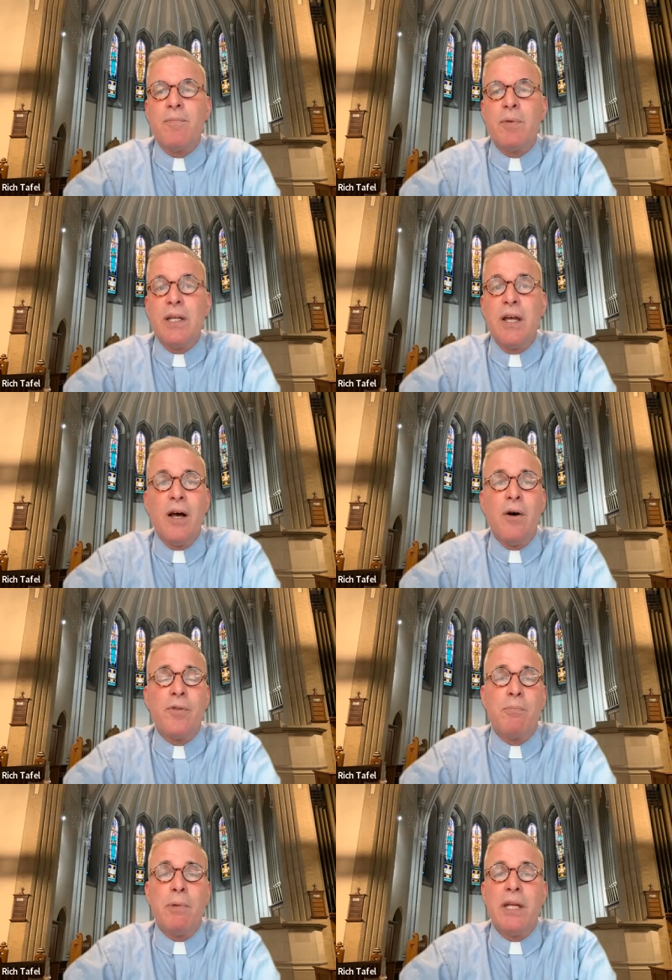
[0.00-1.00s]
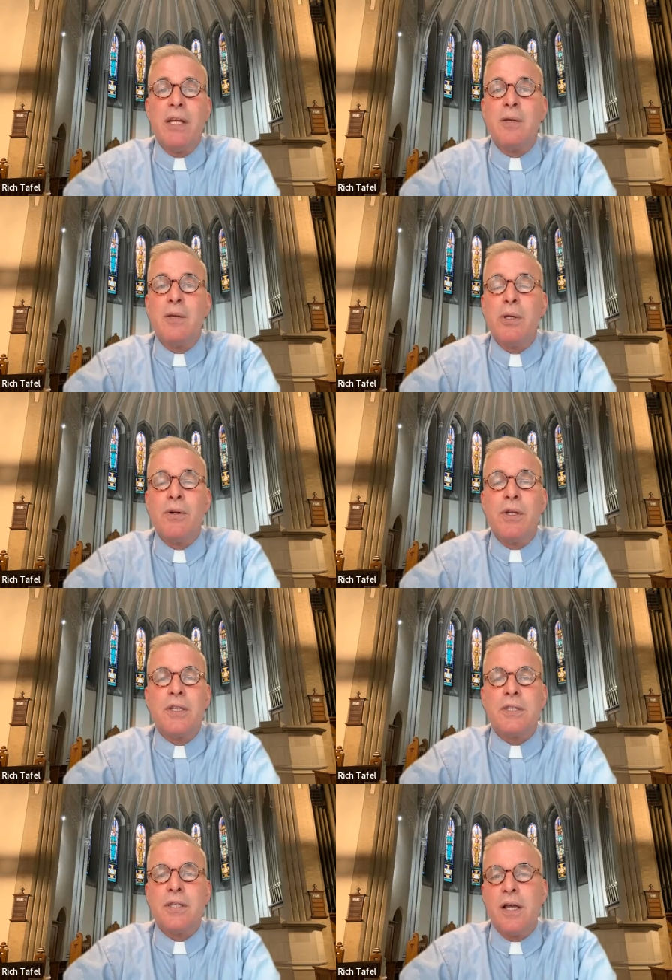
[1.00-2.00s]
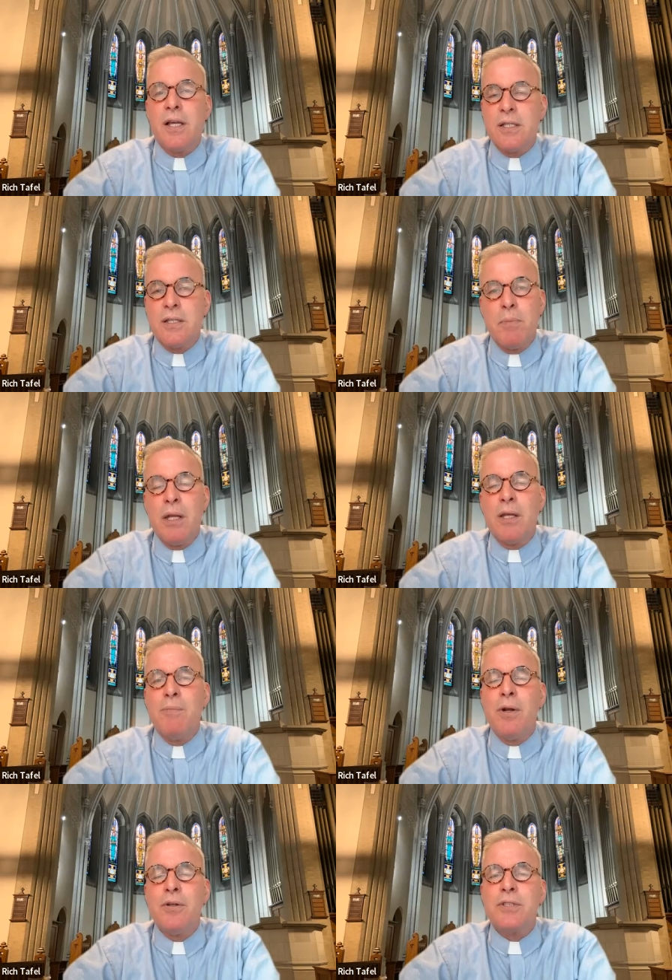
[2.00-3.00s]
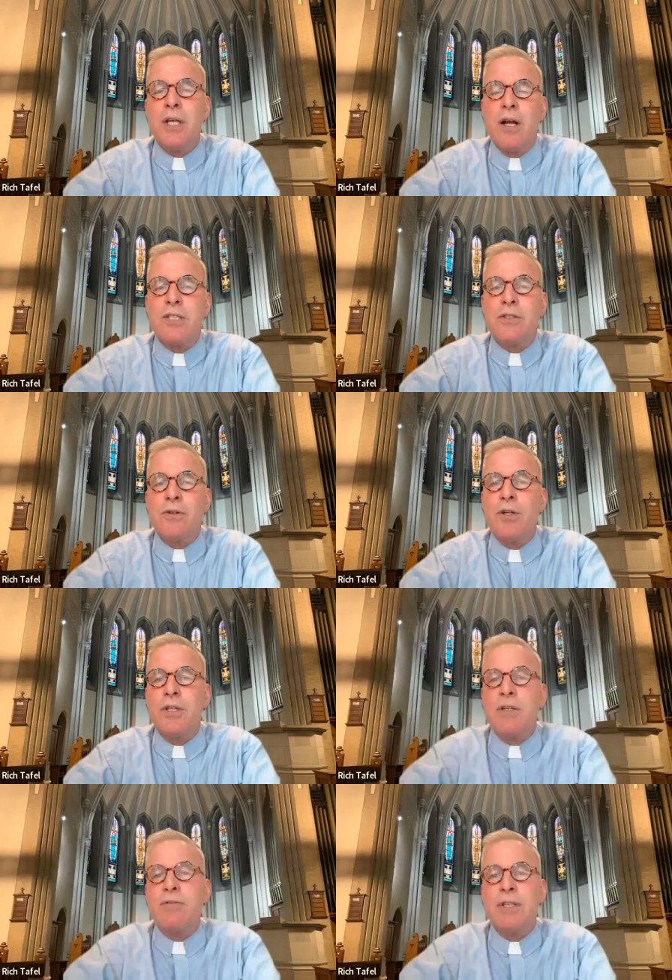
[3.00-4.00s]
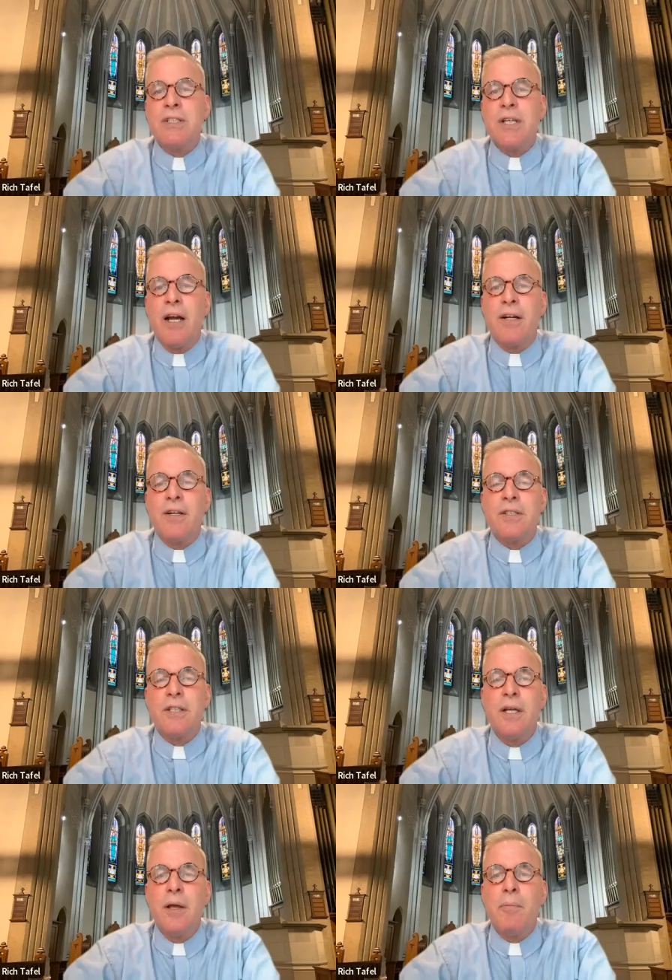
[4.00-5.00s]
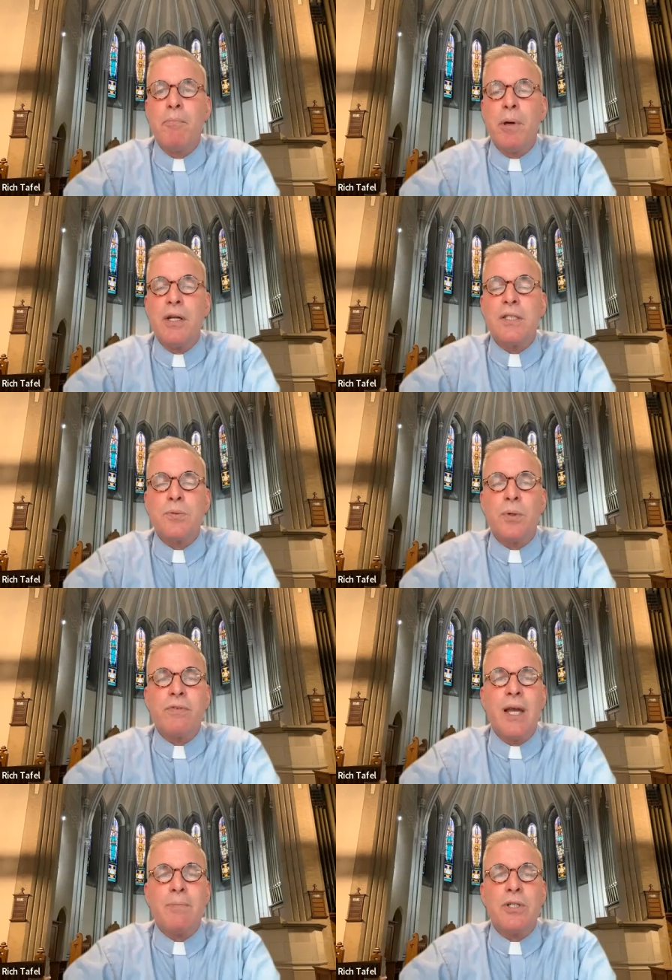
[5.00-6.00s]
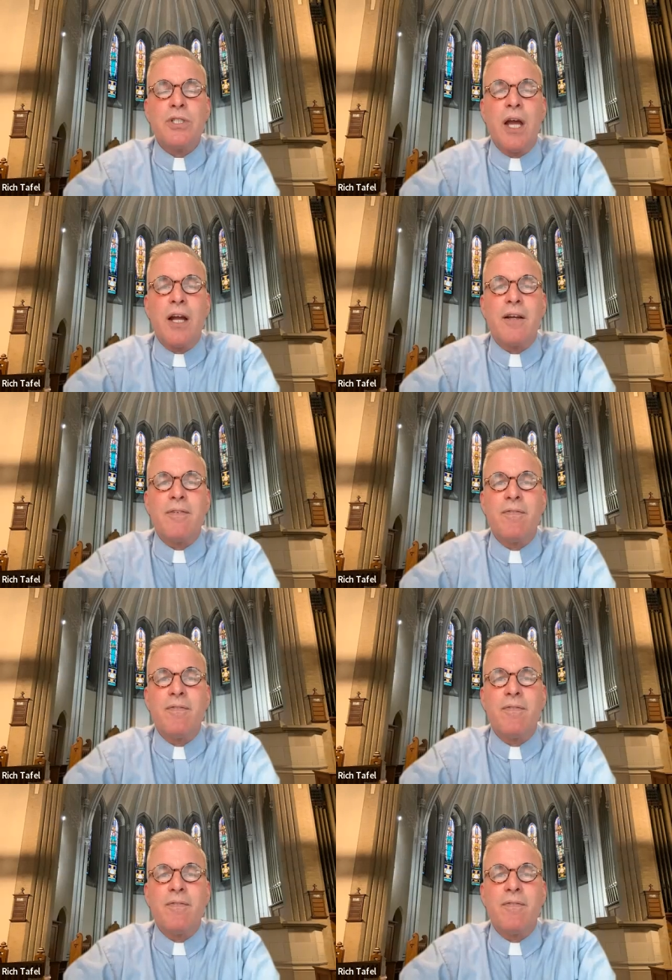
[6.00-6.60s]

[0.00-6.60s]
In hell, there are many communities as there are different desires, but it is sort of kept in check.